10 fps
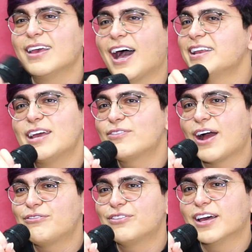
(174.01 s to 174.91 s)
I never
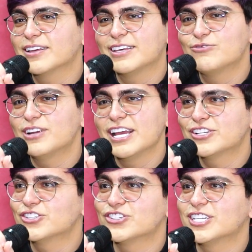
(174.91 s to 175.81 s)
have luck in
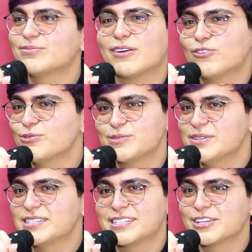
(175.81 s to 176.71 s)
relationship. I've always
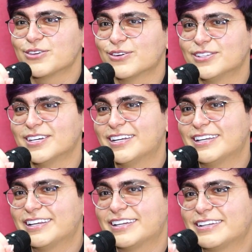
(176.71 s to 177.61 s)
been single,
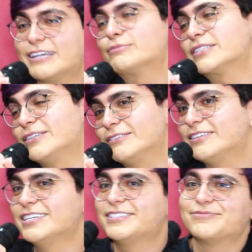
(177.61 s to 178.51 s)
darling.
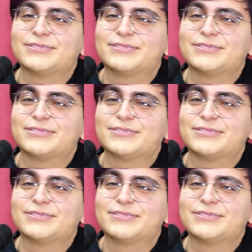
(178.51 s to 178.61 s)
Absolutely.